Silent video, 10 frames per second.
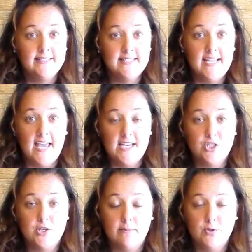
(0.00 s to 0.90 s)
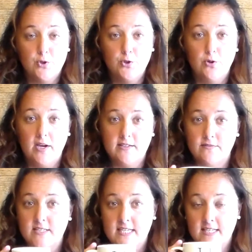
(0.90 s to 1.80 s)
is the H and I'm sure you guys
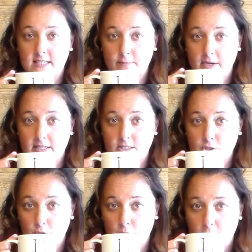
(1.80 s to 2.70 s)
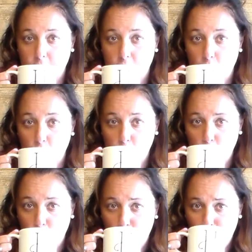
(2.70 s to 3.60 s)
have seen it in my Instagram
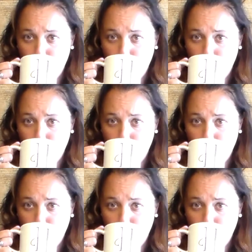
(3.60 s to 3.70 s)
photo.